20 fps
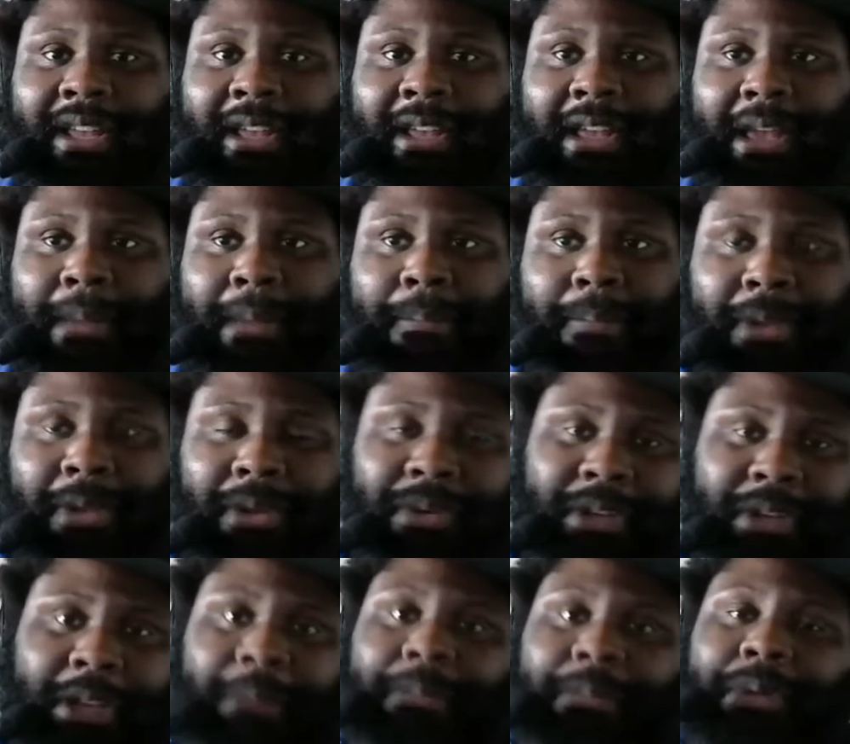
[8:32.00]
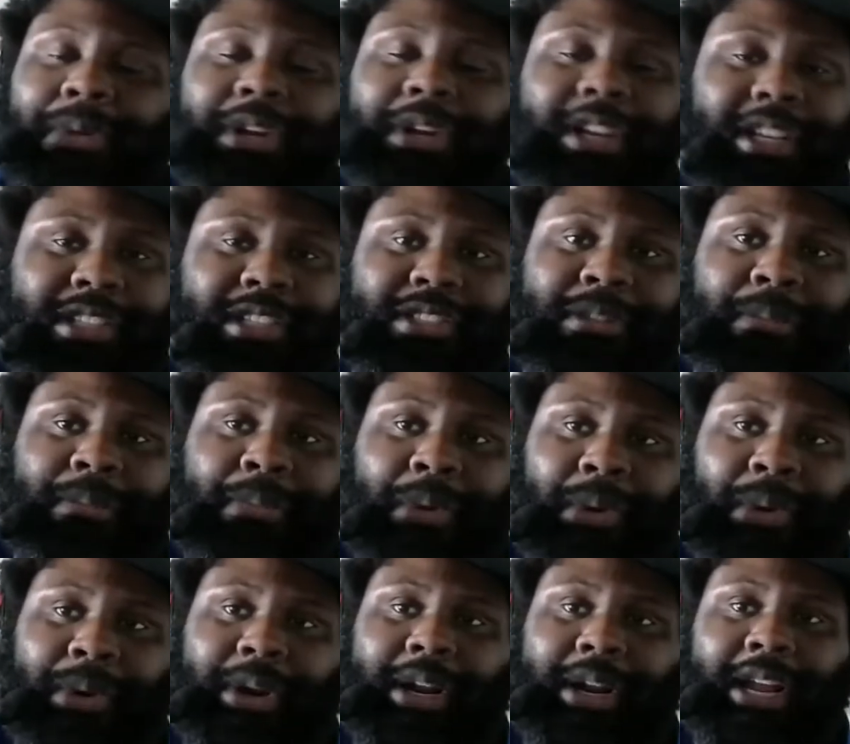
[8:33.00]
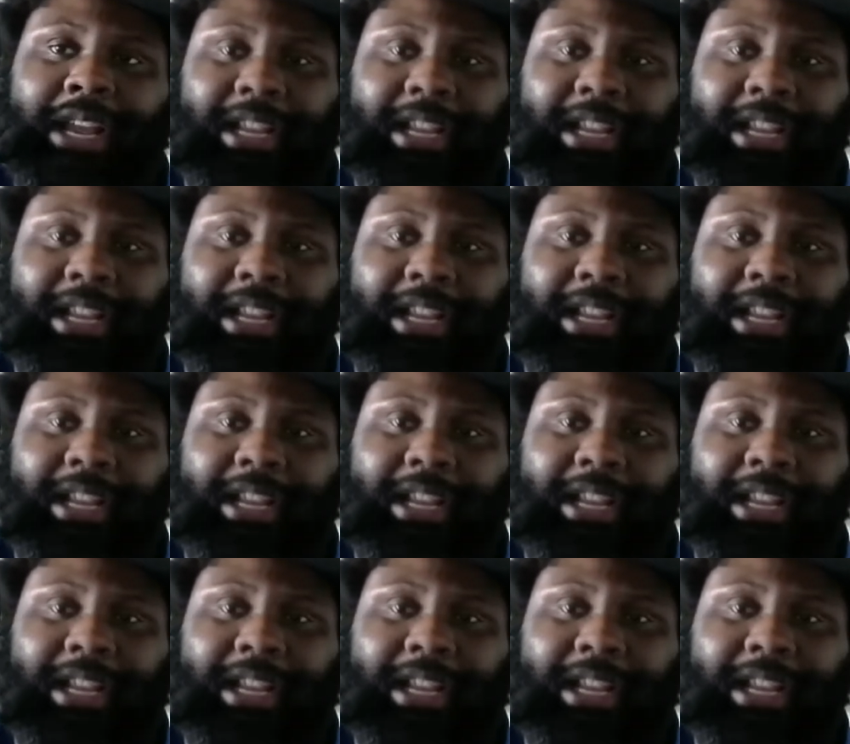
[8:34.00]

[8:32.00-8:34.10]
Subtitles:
and build community support,